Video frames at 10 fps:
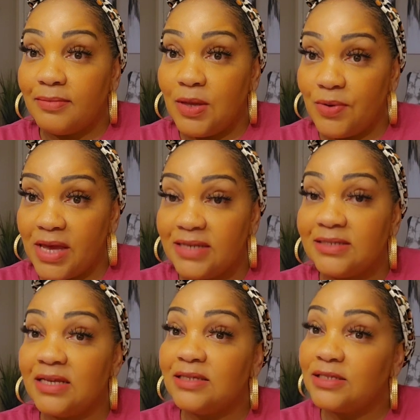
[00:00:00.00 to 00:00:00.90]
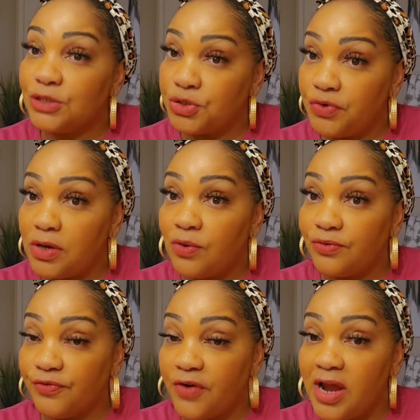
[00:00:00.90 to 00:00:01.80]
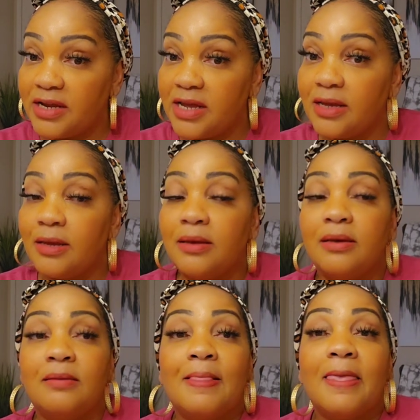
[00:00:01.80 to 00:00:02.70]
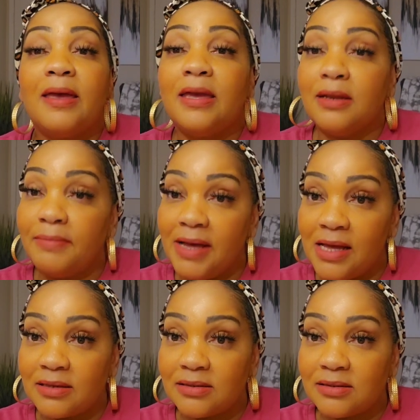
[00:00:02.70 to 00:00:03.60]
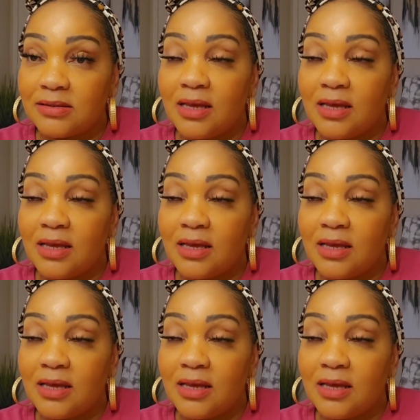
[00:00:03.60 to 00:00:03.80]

okay, since the truck on Friday in a box.